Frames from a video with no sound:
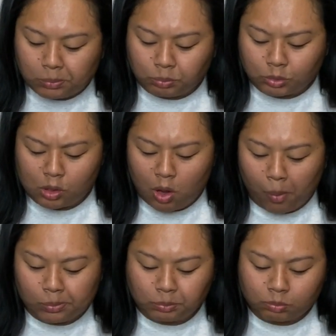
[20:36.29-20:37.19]
you
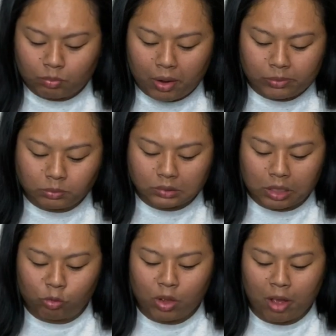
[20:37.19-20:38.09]
know,
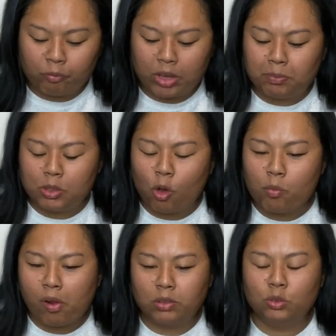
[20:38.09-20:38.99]
if you have family
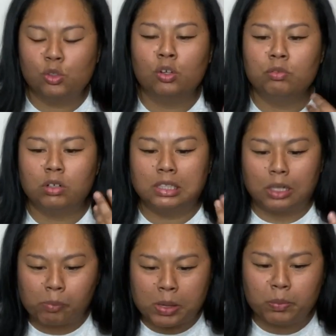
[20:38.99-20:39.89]
over and you're cooking for a lot
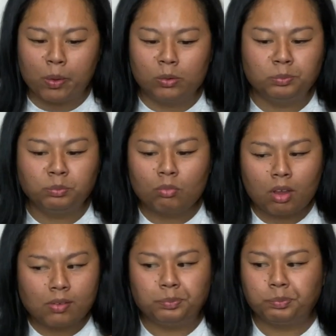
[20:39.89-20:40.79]
of people,
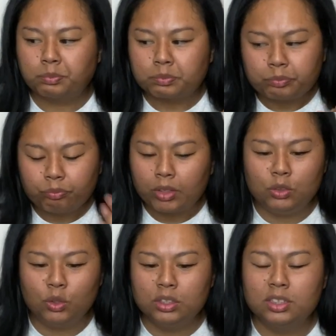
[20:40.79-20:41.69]

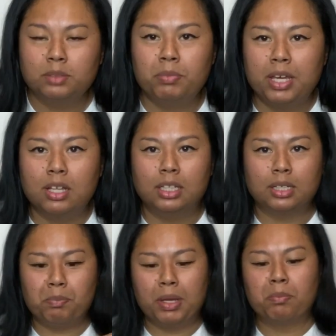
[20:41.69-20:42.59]
you can just make like
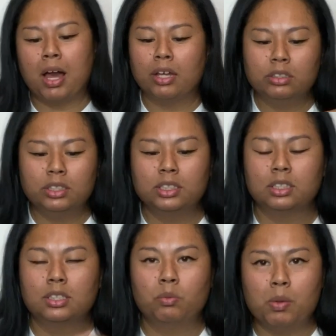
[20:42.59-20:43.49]
a big pot of this,
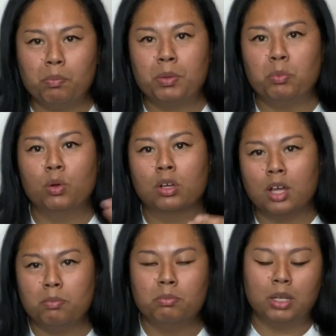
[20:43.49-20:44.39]
and then when people
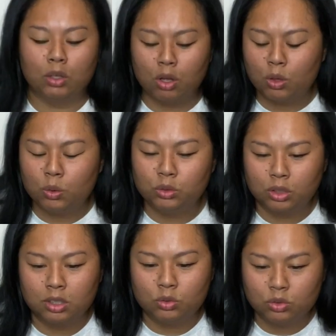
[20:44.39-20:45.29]
come and go, you
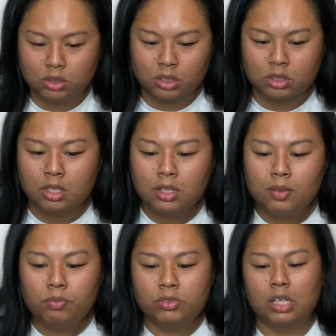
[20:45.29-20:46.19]
can just
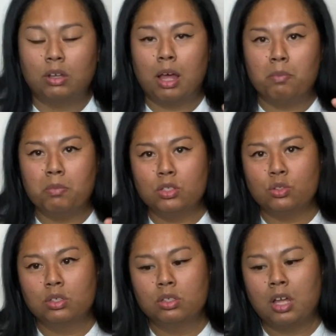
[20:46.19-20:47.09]
take
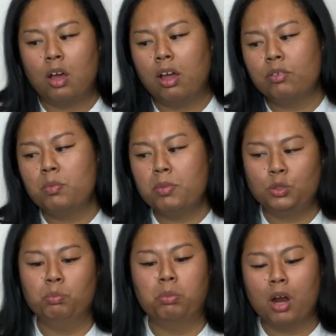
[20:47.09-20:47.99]
however much
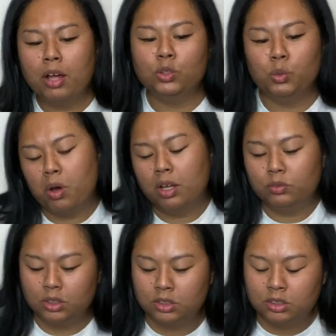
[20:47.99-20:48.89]
broth you want
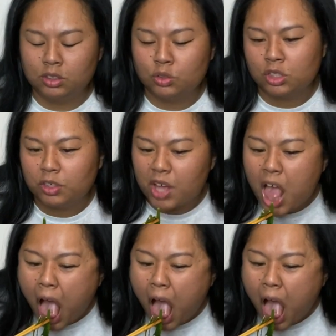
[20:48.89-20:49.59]
just to serve it.